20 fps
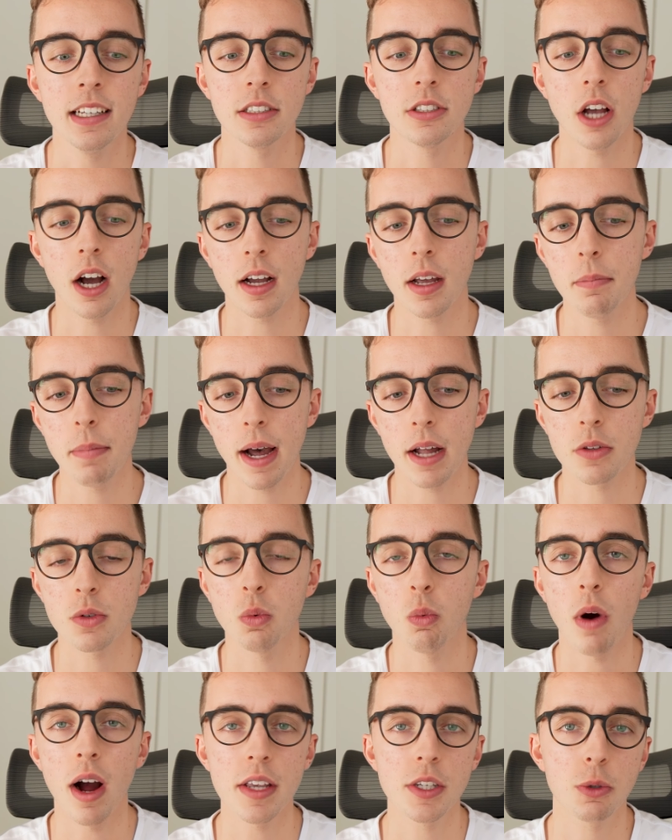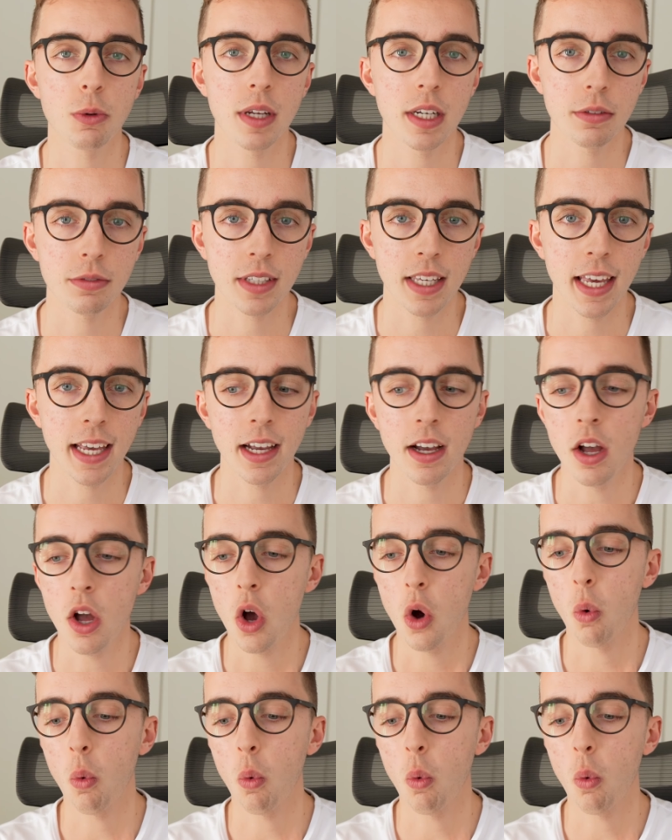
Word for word: talk about why is creative king,